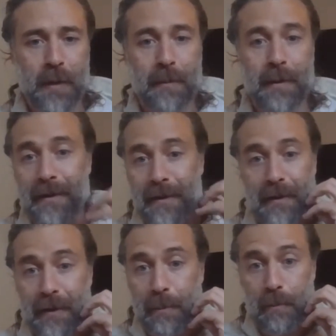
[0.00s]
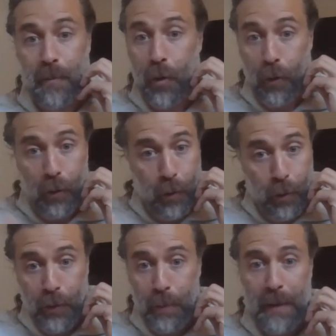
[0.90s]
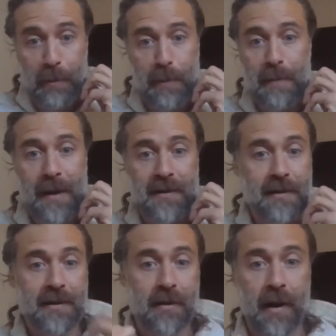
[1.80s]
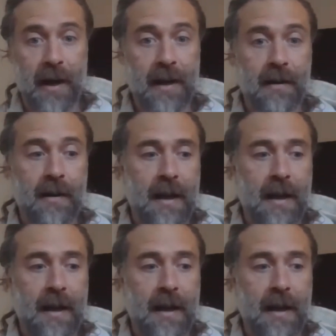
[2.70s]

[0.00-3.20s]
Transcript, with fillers: I mean, mm-hmm. the, the all the people we've been mentioning tonight